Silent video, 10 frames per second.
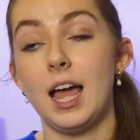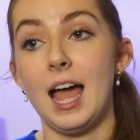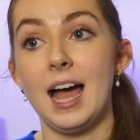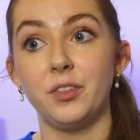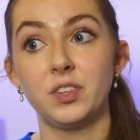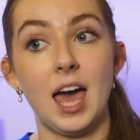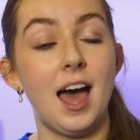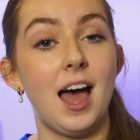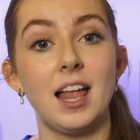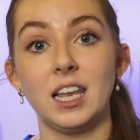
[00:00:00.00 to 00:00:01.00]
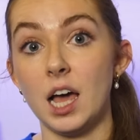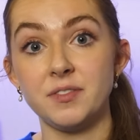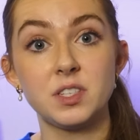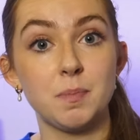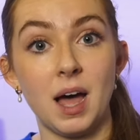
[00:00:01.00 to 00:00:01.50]
healthcare
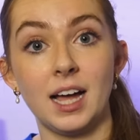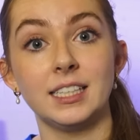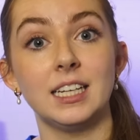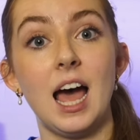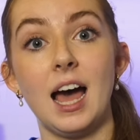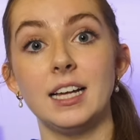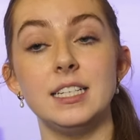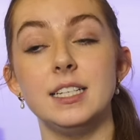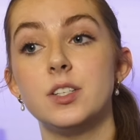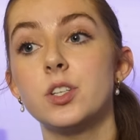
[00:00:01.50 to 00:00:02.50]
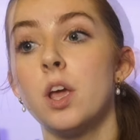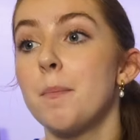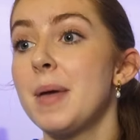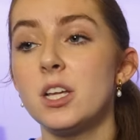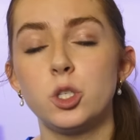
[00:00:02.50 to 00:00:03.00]
lifespan and
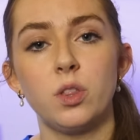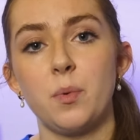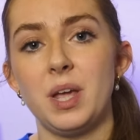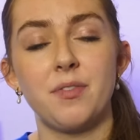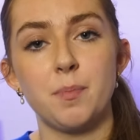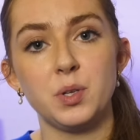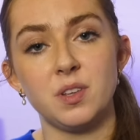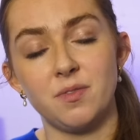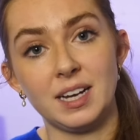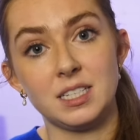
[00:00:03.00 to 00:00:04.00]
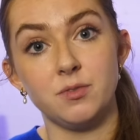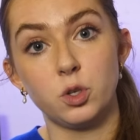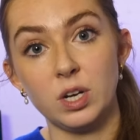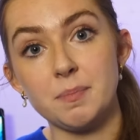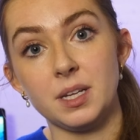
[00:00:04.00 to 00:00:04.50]
making sure that we have the most effective
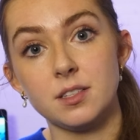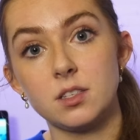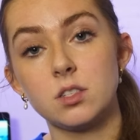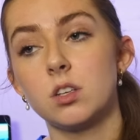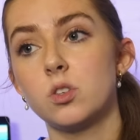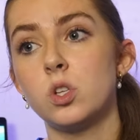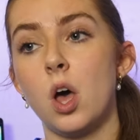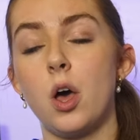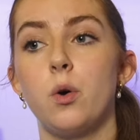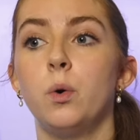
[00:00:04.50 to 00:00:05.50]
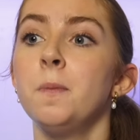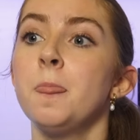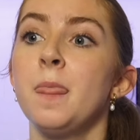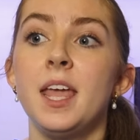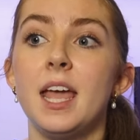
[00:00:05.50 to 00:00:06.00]
treatments. So
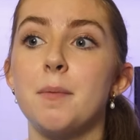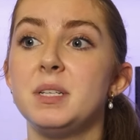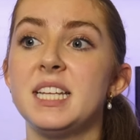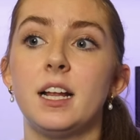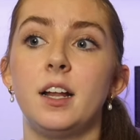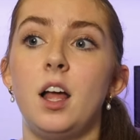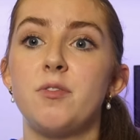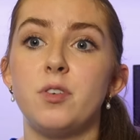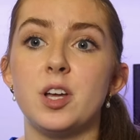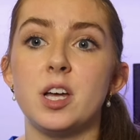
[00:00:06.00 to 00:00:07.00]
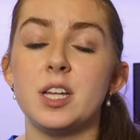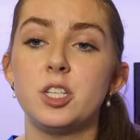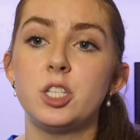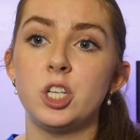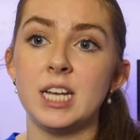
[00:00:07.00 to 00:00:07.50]
in particular for
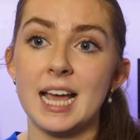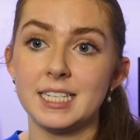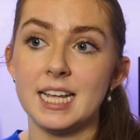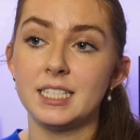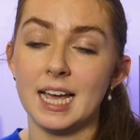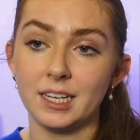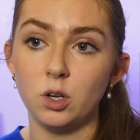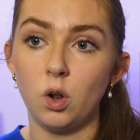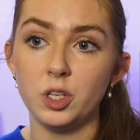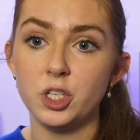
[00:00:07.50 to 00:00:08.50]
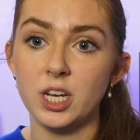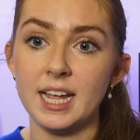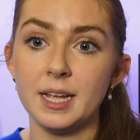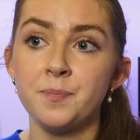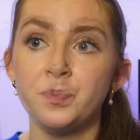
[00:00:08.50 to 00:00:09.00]
genetic
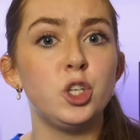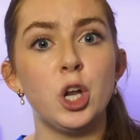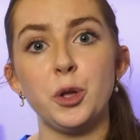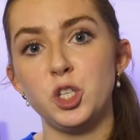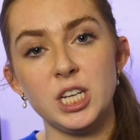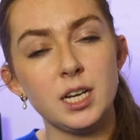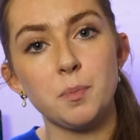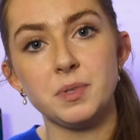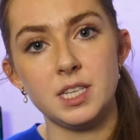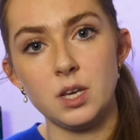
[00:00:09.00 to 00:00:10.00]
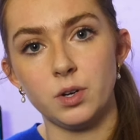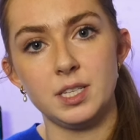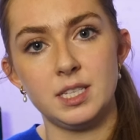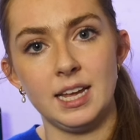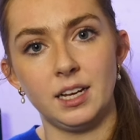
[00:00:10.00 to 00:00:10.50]
technology, you know, genome
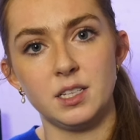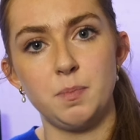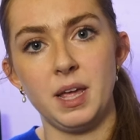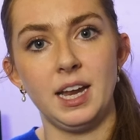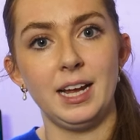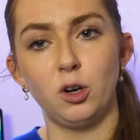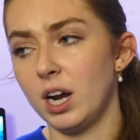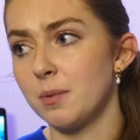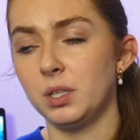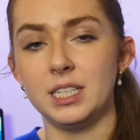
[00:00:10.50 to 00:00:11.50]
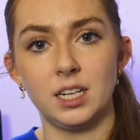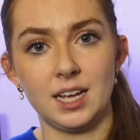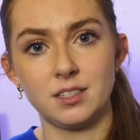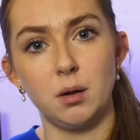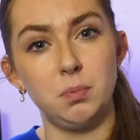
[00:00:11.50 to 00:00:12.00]
sequencing has been incredible in the
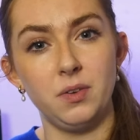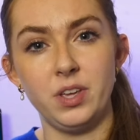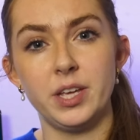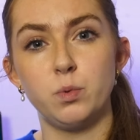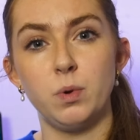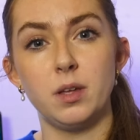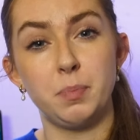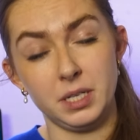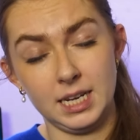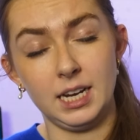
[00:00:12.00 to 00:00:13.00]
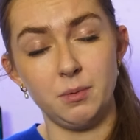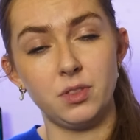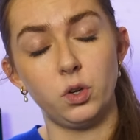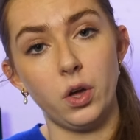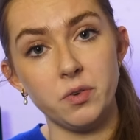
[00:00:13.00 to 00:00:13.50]
last couple of years, particularly with
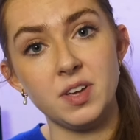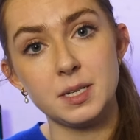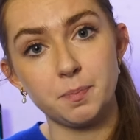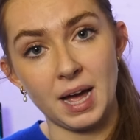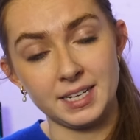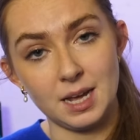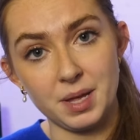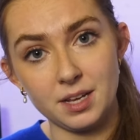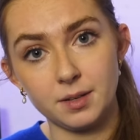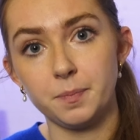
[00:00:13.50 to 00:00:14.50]
the COVID pandemic.